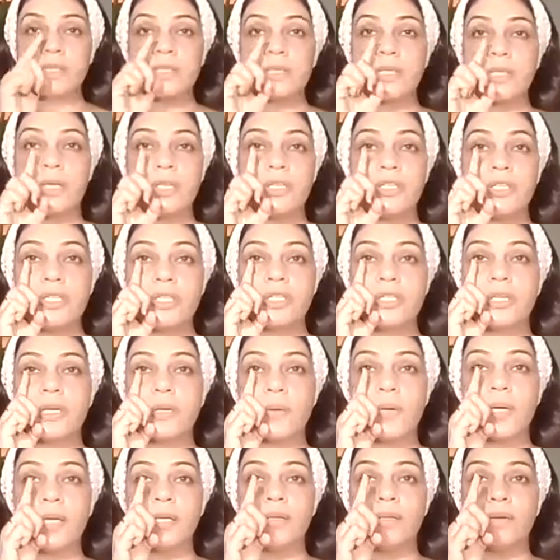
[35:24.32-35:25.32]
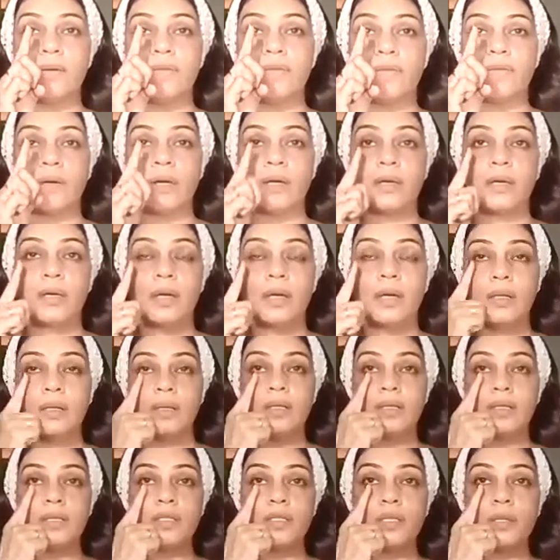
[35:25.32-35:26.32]
is just look in the front.
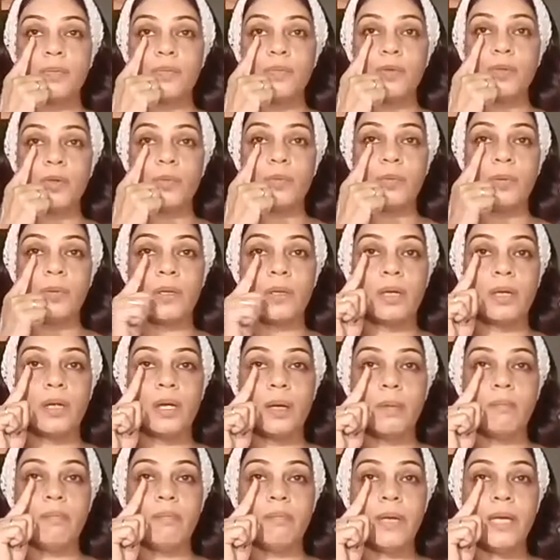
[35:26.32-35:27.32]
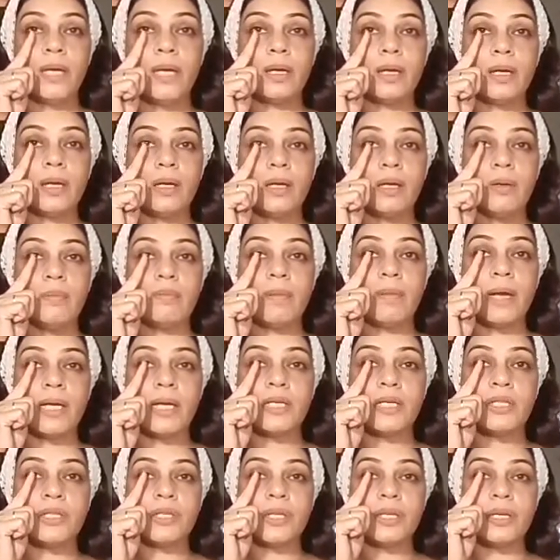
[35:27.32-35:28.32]
This is a pupil. Make an
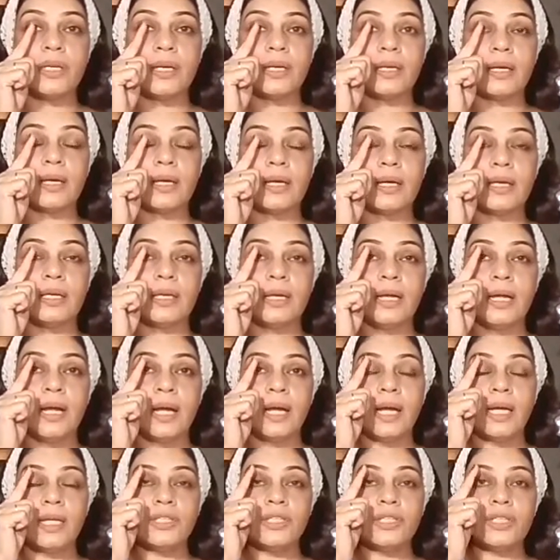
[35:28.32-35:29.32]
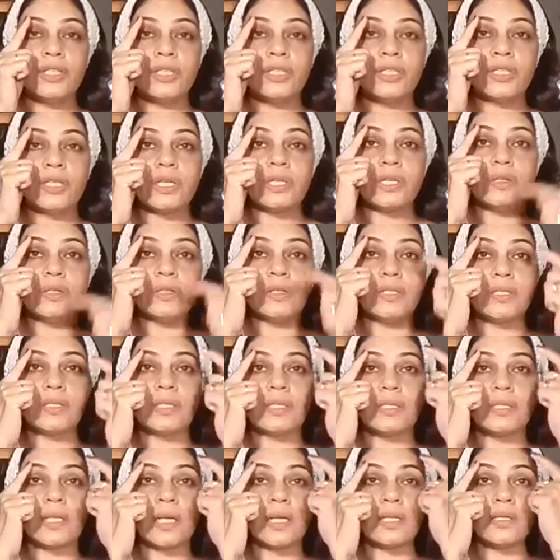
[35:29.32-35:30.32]
imaginary line and just in the
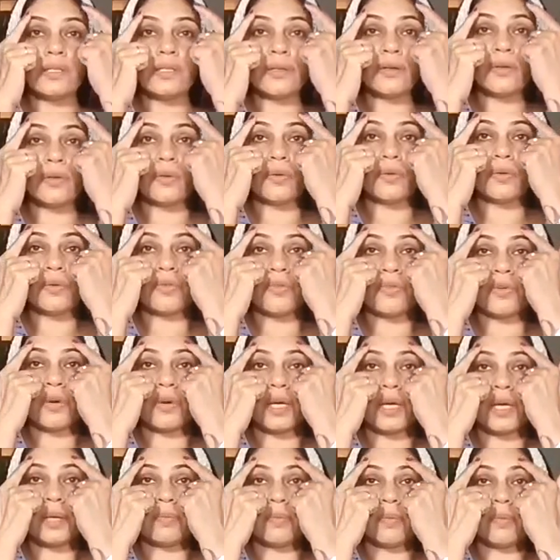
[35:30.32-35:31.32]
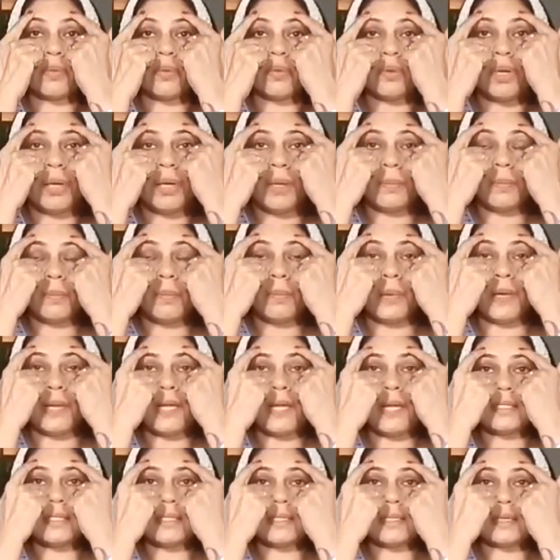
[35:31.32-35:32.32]
center of your eyebrow,
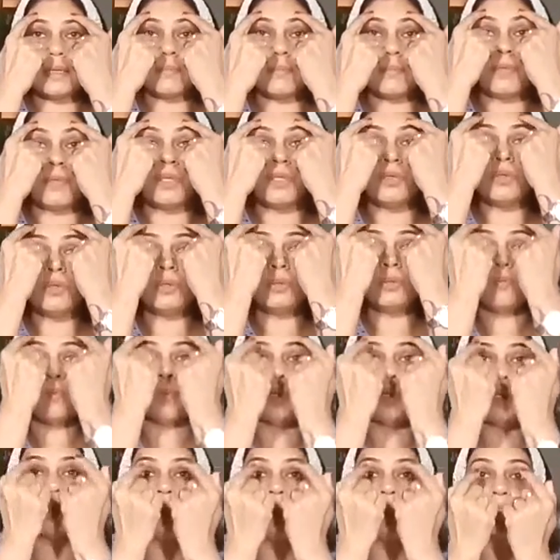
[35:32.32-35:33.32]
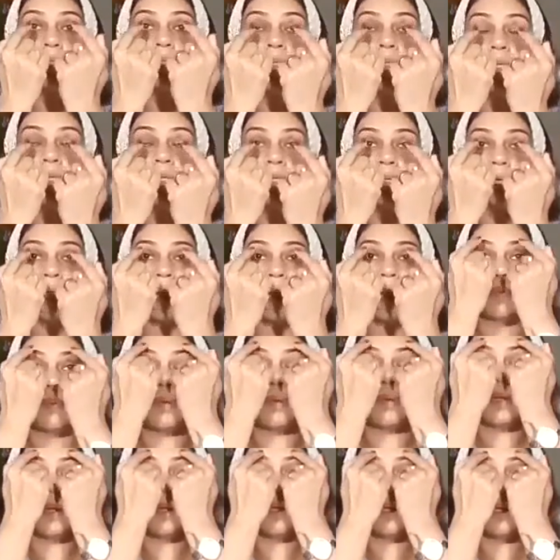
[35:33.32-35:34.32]
place it, but don't pull your skin down.
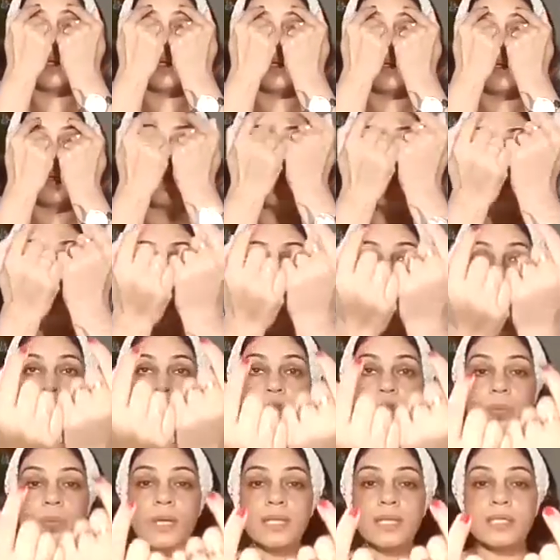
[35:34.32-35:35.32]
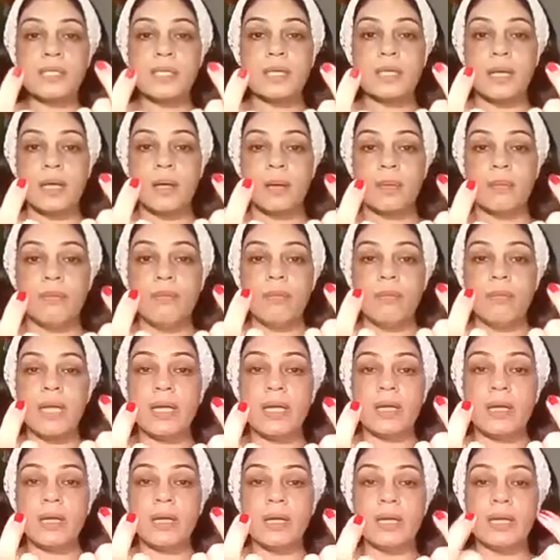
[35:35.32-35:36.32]
You can always
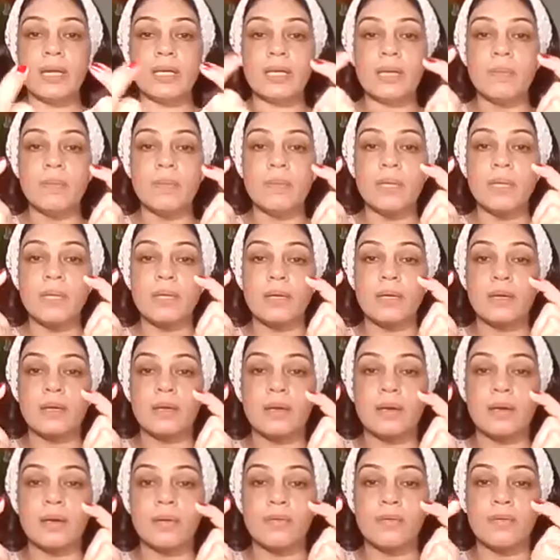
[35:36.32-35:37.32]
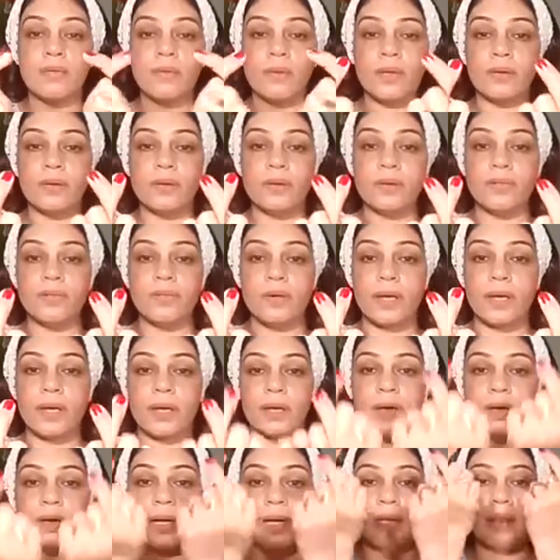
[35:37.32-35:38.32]
make a little bit curve in your
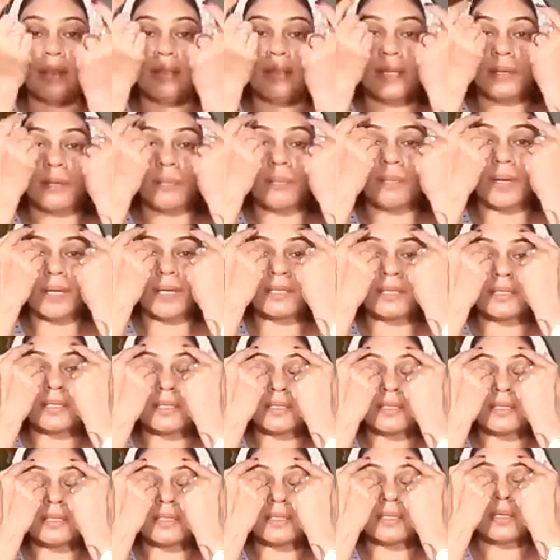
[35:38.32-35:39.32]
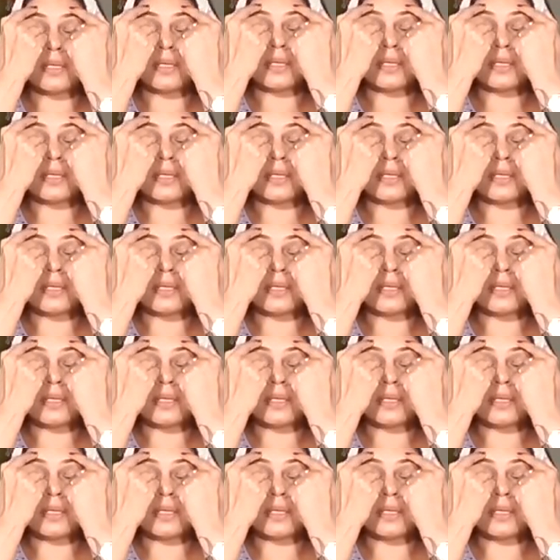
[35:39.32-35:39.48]
finger and then place it.